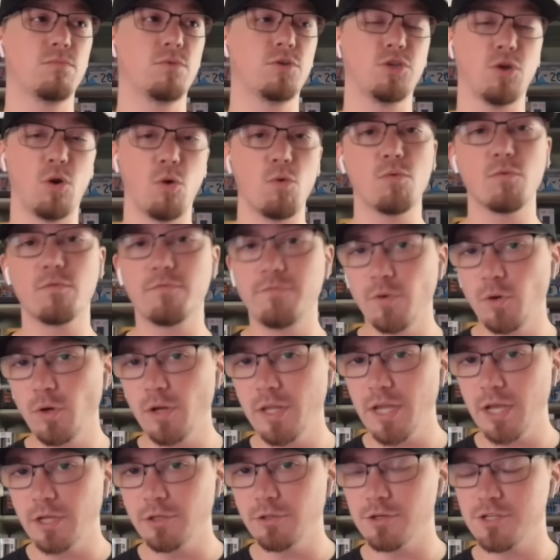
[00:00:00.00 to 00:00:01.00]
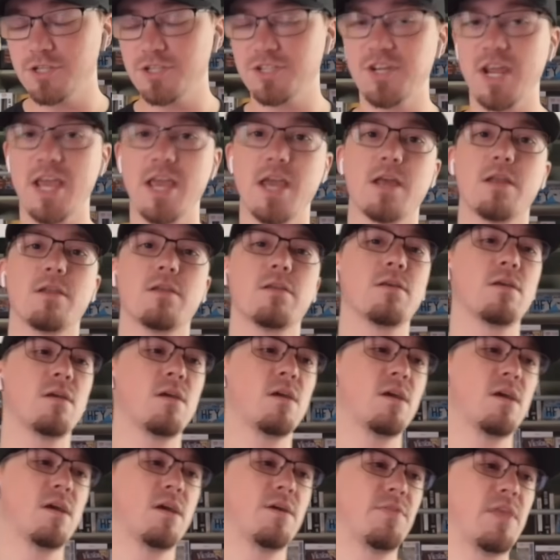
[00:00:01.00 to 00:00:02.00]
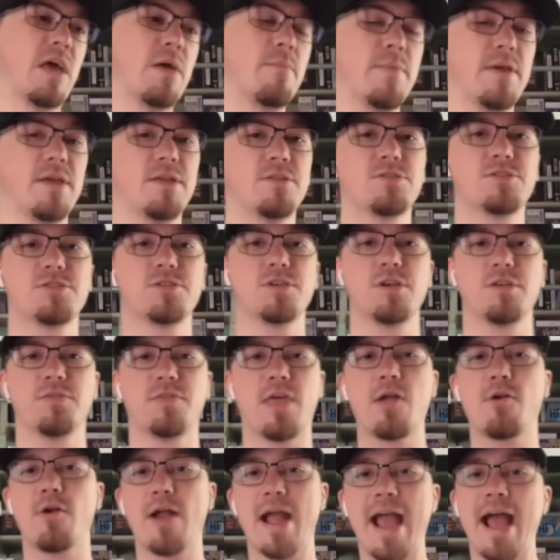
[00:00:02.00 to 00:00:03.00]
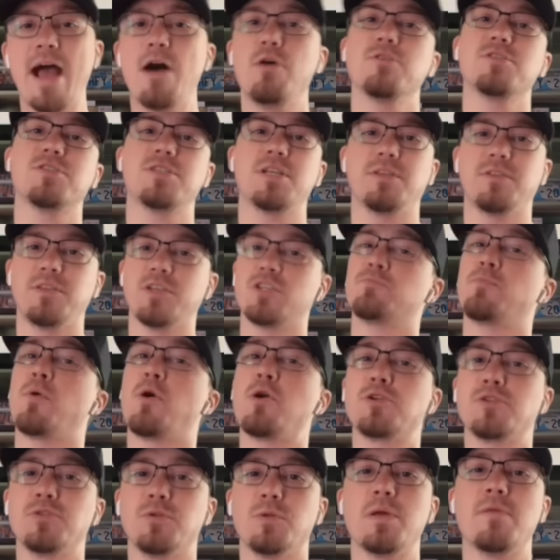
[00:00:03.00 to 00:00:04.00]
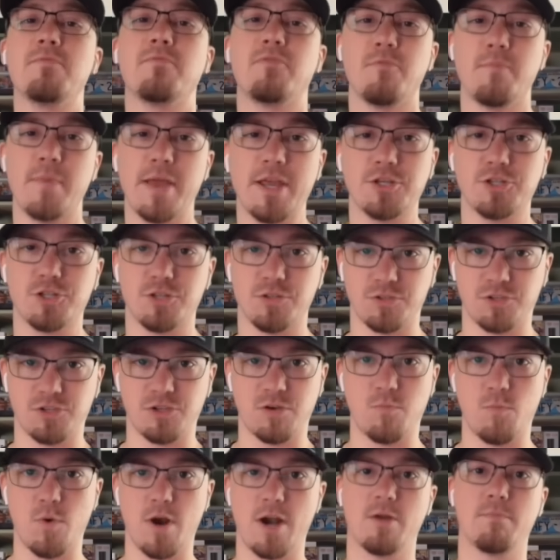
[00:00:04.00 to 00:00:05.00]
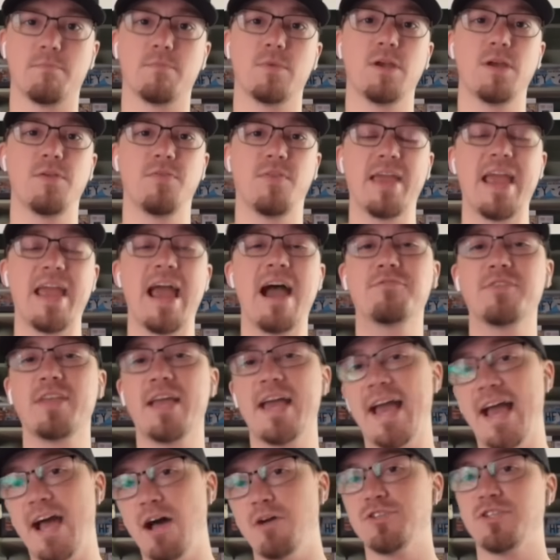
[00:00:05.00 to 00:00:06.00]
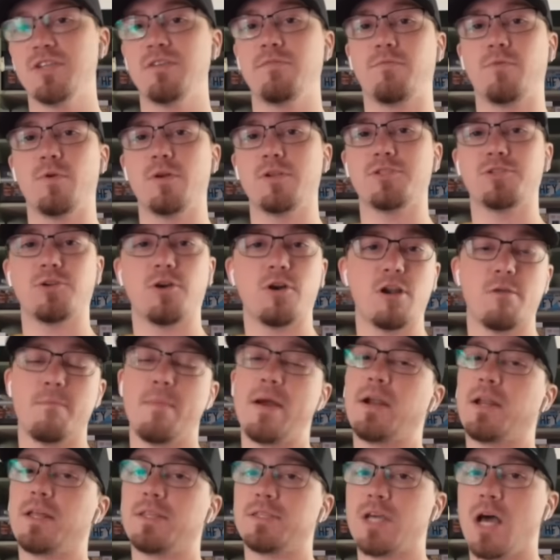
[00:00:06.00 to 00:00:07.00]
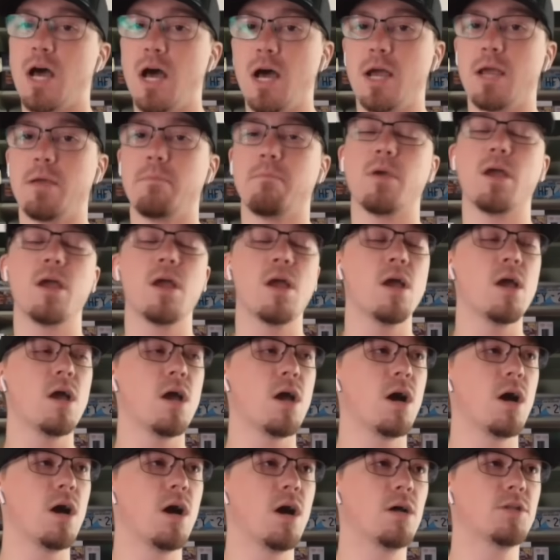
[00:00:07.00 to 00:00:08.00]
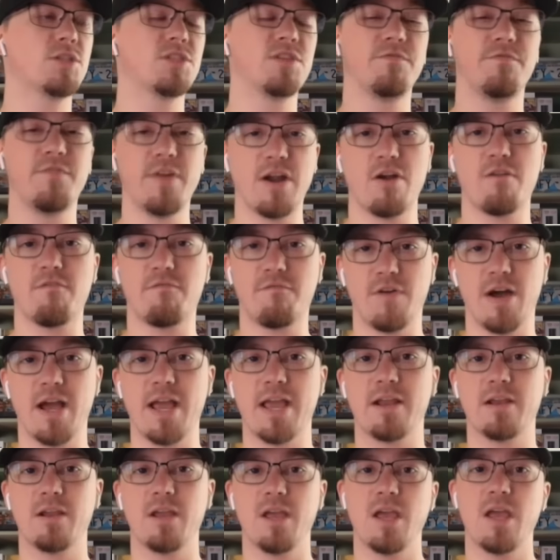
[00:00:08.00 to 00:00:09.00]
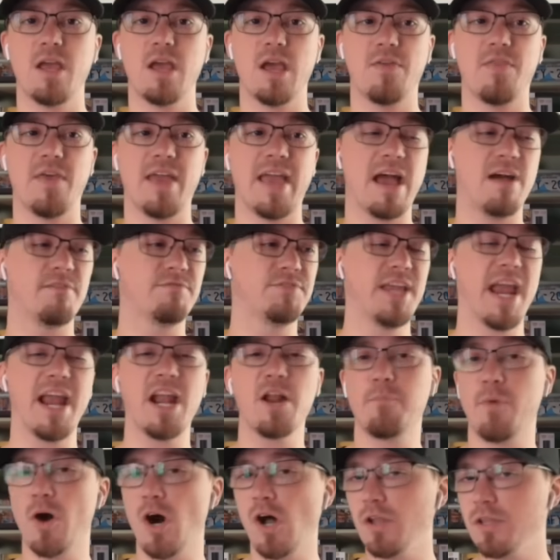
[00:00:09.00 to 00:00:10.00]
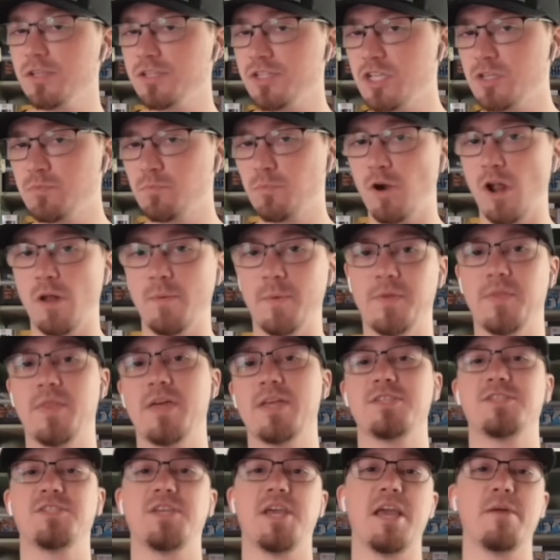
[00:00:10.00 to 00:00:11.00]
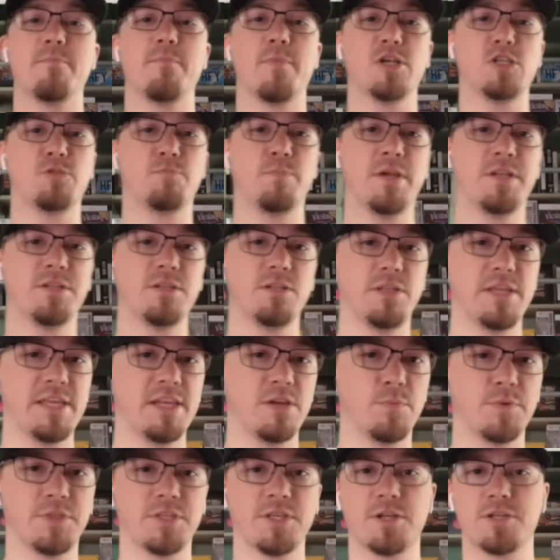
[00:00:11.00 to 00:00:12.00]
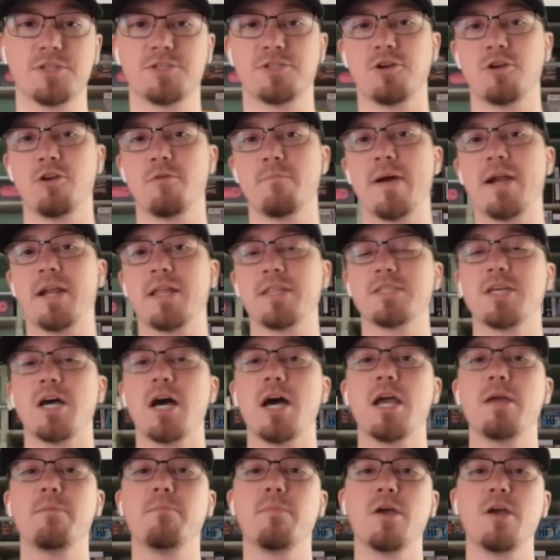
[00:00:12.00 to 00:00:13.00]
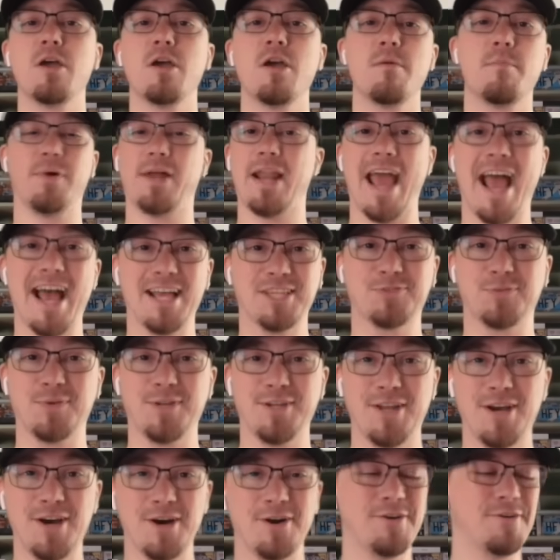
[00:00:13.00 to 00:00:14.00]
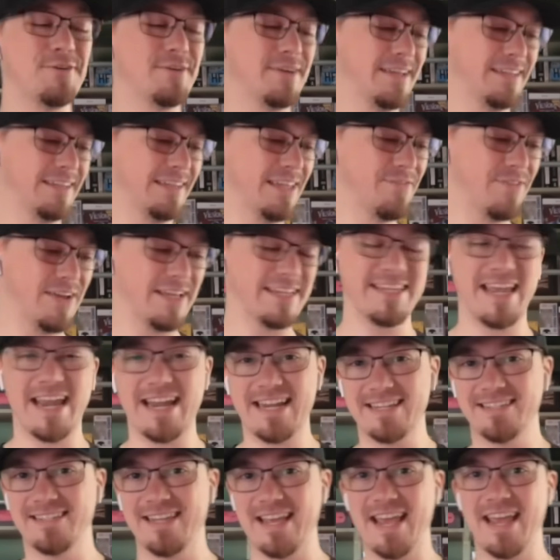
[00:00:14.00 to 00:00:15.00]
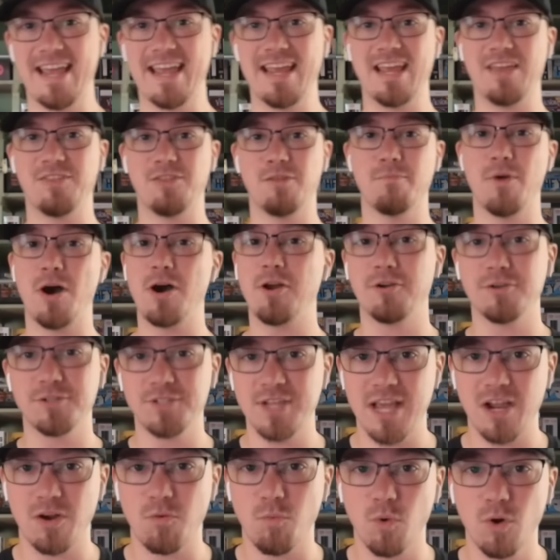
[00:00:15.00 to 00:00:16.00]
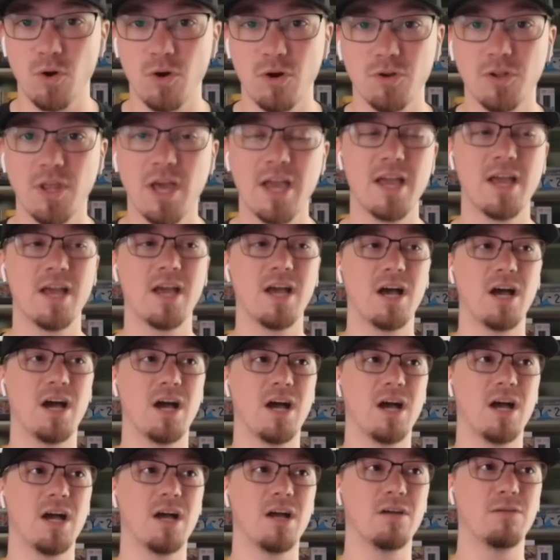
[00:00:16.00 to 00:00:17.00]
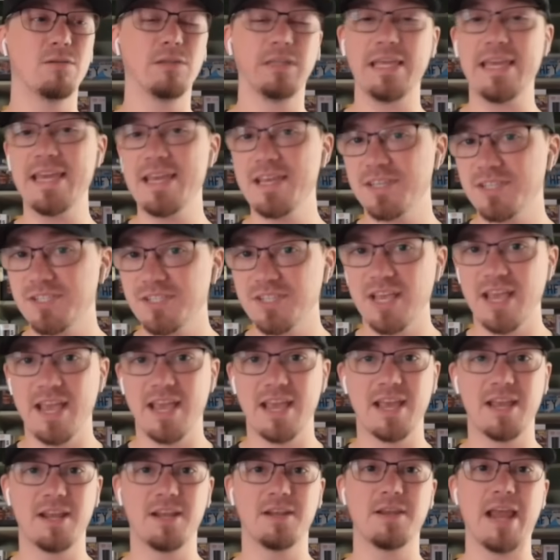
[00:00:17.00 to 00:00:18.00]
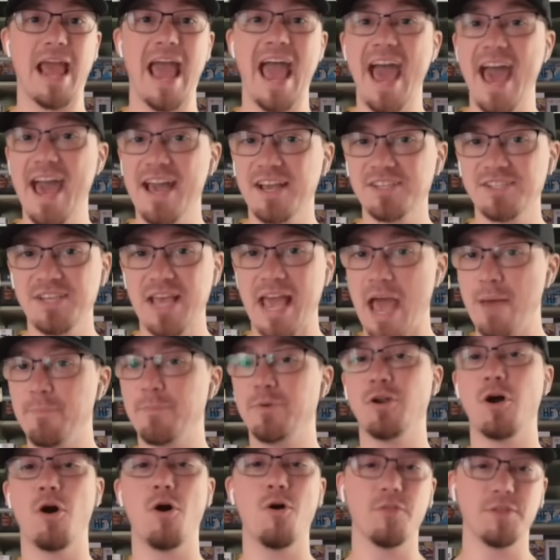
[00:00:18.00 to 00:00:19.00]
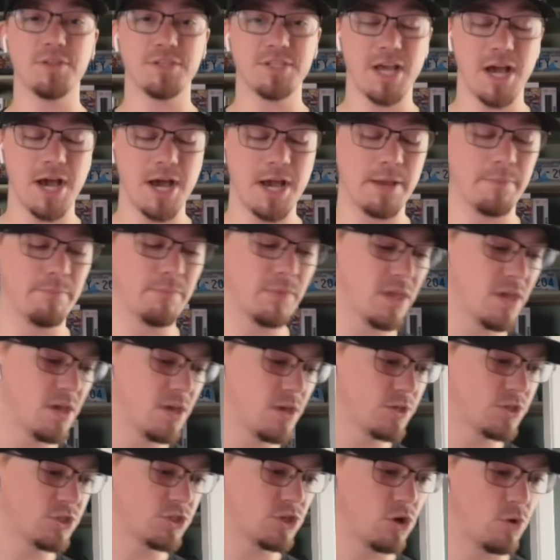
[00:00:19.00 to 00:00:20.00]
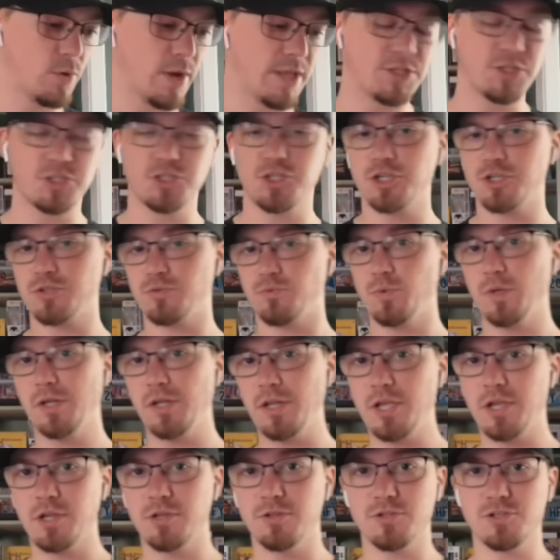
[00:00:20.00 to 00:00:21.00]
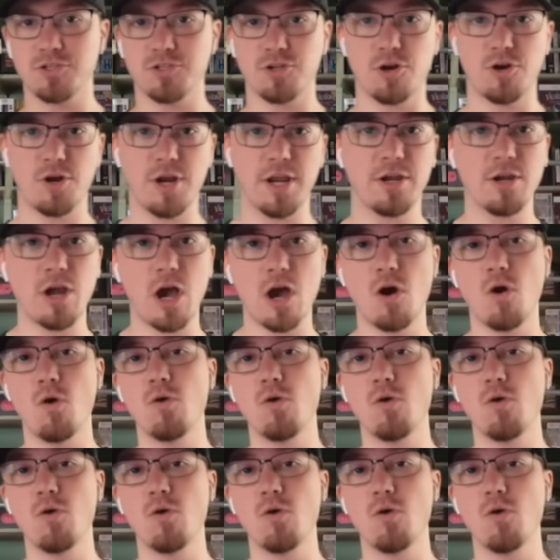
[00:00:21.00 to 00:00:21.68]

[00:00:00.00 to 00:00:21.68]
don't fully understand, that means they are housing this personal information somewhere. They have to house it for a certain amount of time to verify it. And they have data policies probably that say it must be deleted within a certain amount of time. But as we know, living day to day in the modern tech world, leaks and hacks happen all the time. So it's just really concerning, not